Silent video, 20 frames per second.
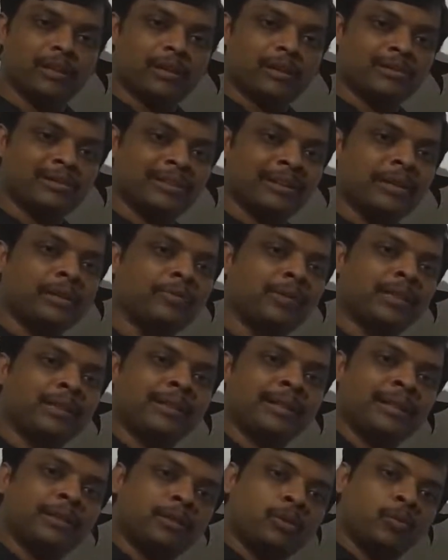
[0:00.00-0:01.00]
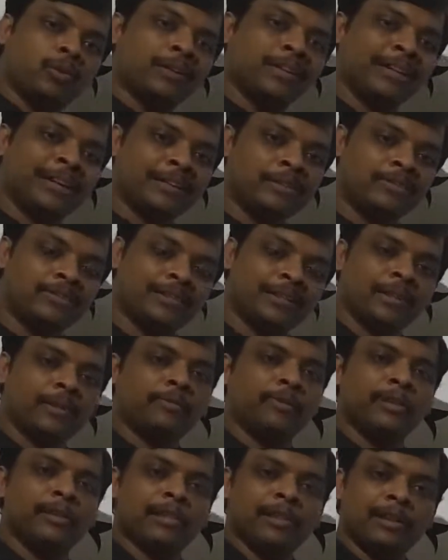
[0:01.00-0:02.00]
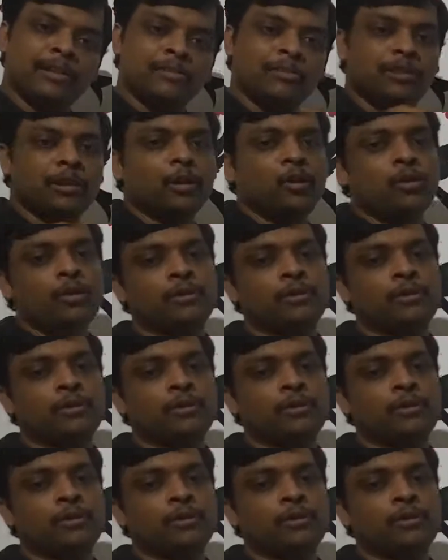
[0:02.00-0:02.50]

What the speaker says: string with length 1 and string with length 0